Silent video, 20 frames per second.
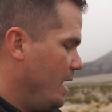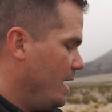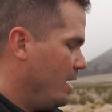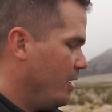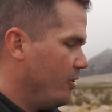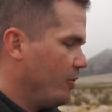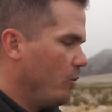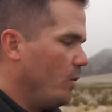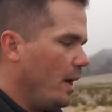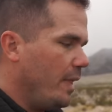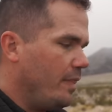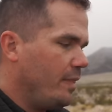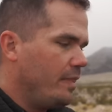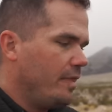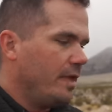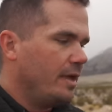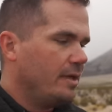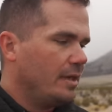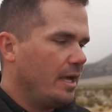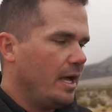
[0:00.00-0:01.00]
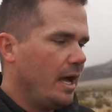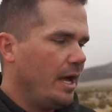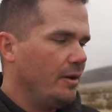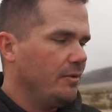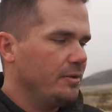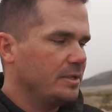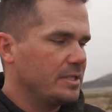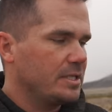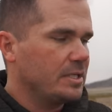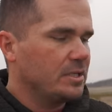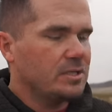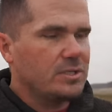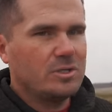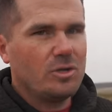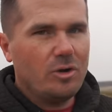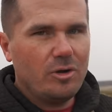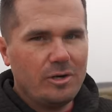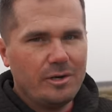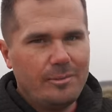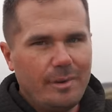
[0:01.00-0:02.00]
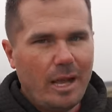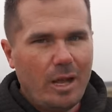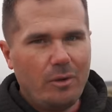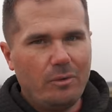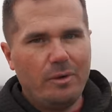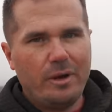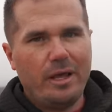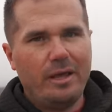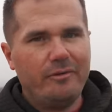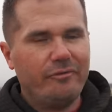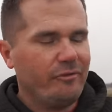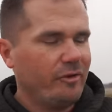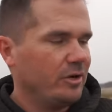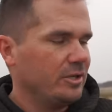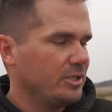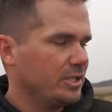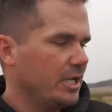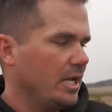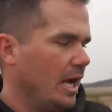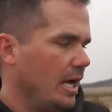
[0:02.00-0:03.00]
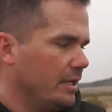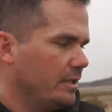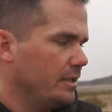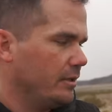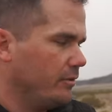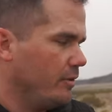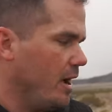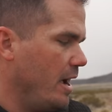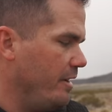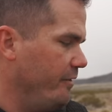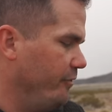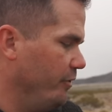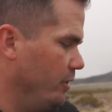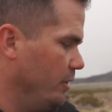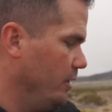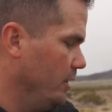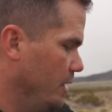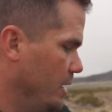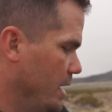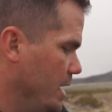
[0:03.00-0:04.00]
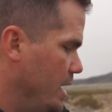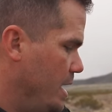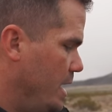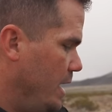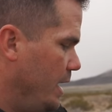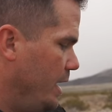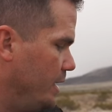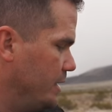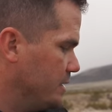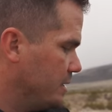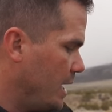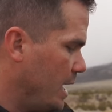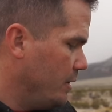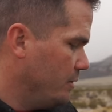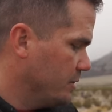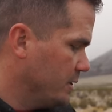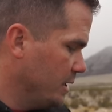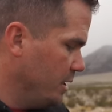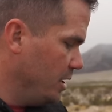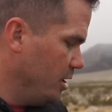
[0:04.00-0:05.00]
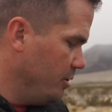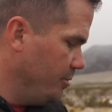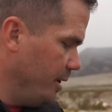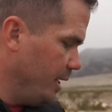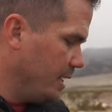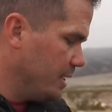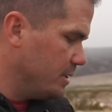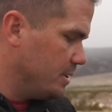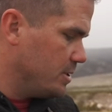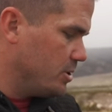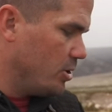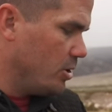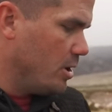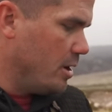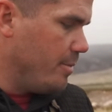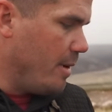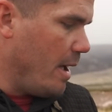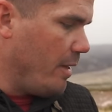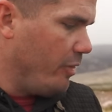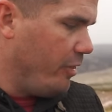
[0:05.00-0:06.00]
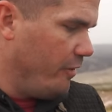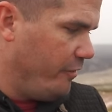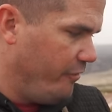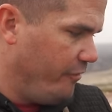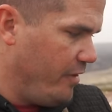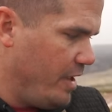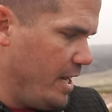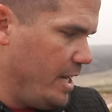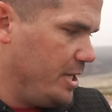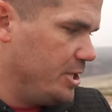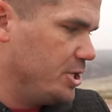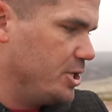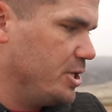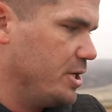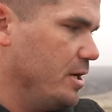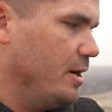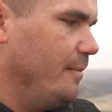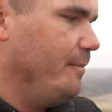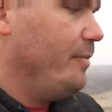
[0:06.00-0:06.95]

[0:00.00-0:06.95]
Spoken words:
Now, the one thing that I was concerned about when I first got the rifle is I was a little bit concerned about the finish.